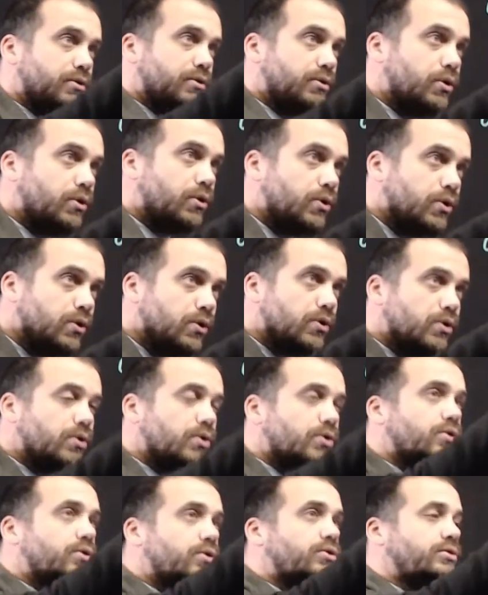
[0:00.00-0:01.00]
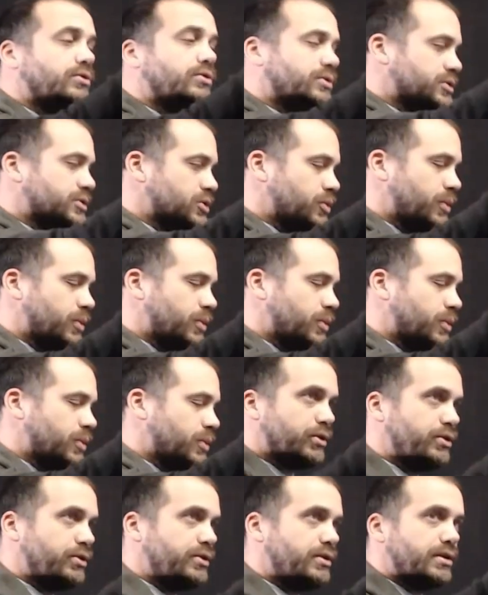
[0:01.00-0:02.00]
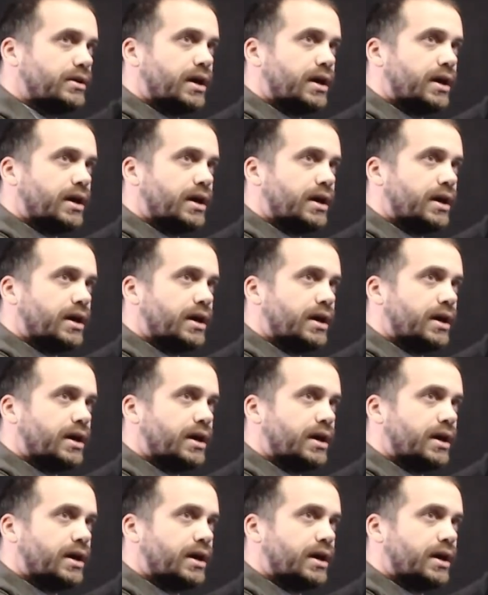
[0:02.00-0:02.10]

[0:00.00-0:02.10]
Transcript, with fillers: all square root